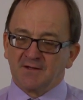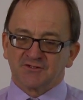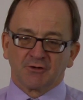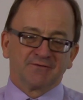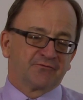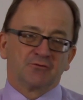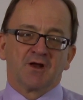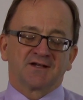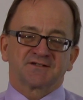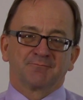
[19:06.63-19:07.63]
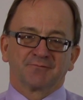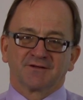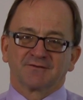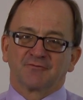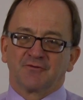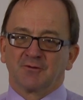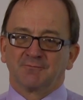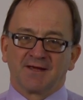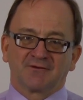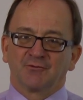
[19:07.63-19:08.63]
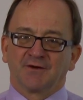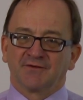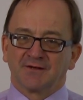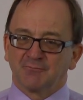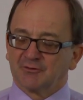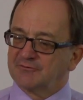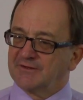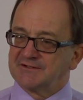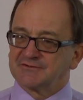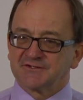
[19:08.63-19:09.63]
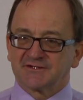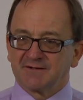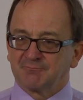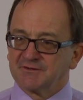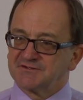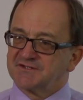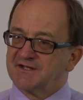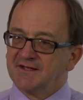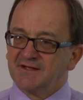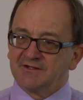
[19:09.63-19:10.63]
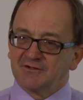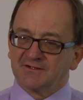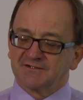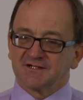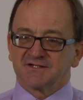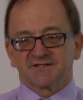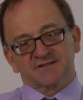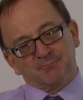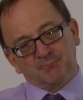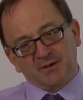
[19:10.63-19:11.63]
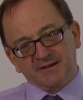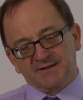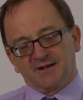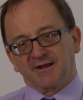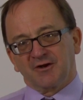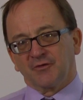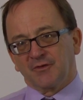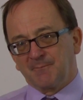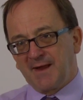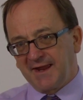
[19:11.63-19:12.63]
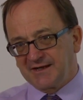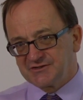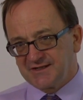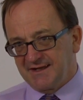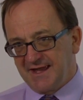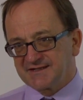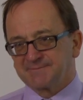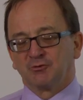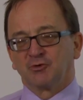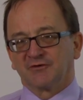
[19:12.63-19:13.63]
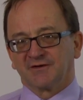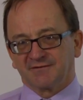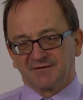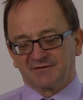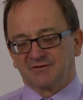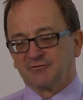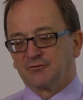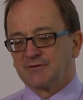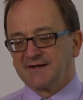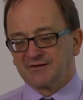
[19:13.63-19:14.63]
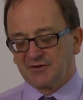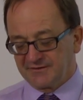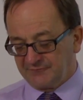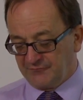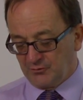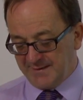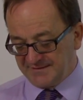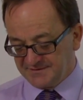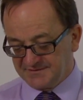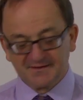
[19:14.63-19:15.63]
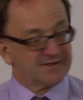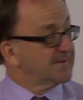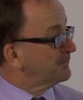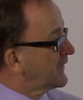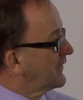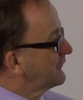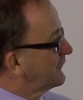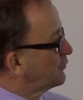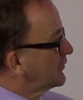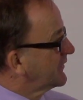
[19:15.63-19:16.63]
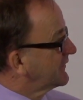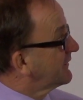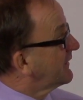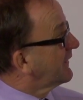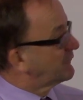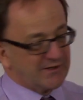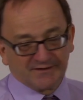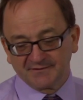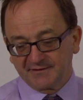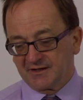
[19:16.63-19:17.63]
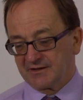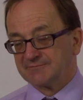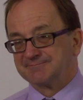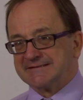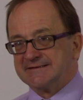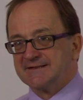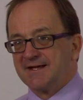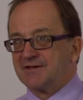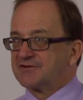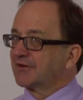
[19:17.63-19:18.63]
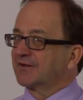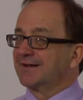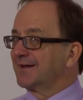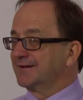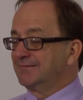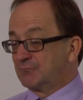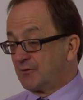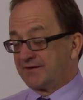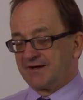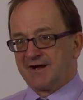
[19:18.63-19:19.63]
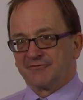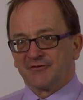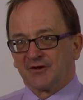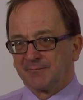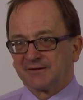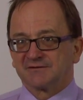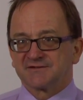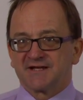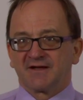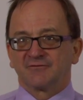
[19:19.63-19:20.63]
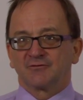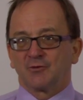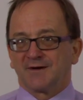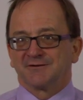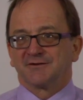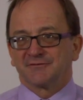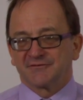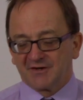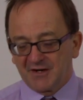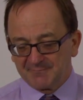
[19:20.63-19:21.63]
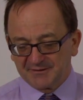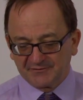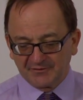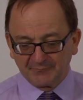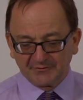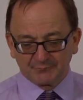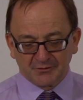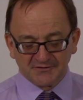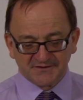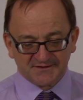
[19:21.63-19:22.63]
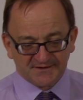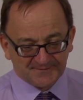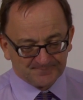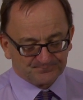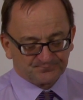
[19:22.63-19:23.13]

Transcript: So if you like something from X Y Z model financial statements, you can just simply click on the page, export it, and you've already got it formatted, you know, for Word and ready to go. Certainly within our firm, it'll save quite a lot of time in terms of processing.